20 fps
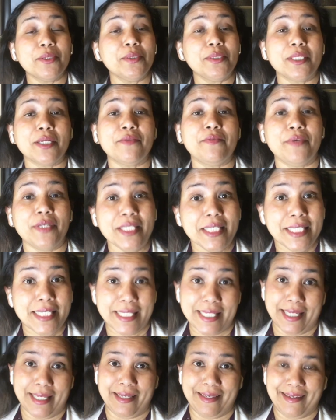da
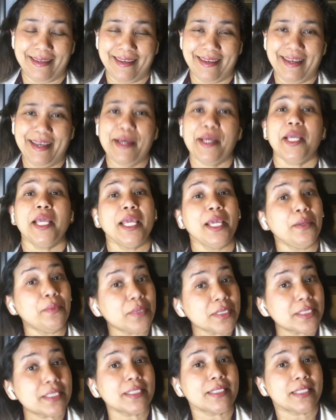Vinci. he
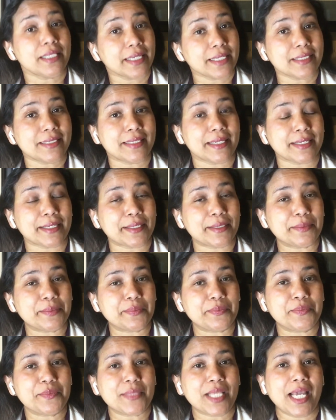was dyslexic.
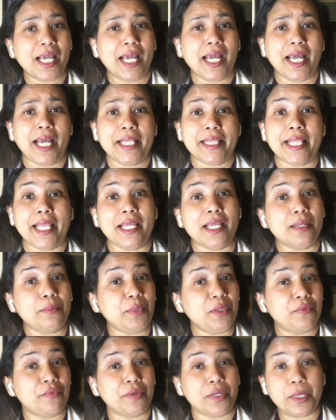They can
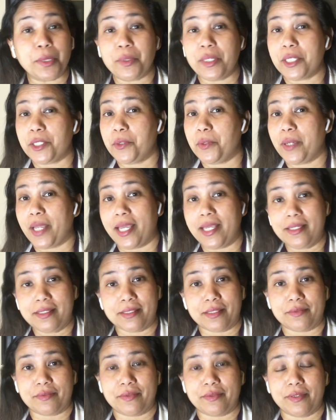be very
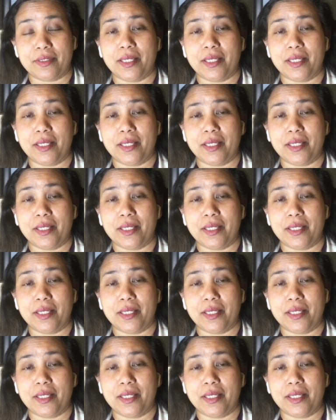creative.